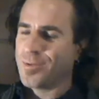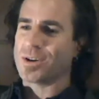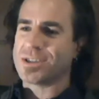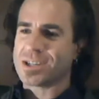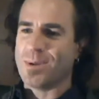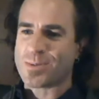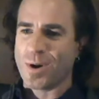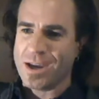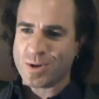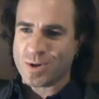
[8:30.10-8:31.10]
course, it's much
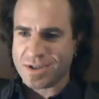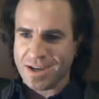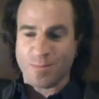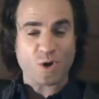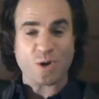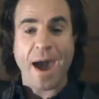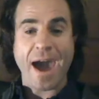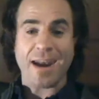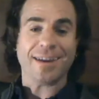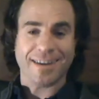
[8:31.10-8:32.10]
more interesting and more
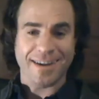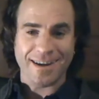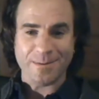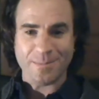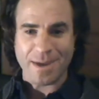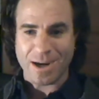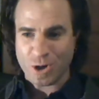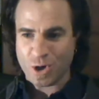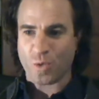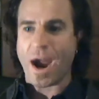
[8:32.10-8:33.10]
dramatic,
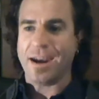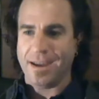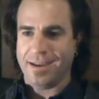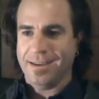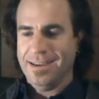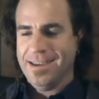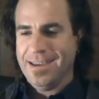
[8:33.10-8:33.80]
and good writing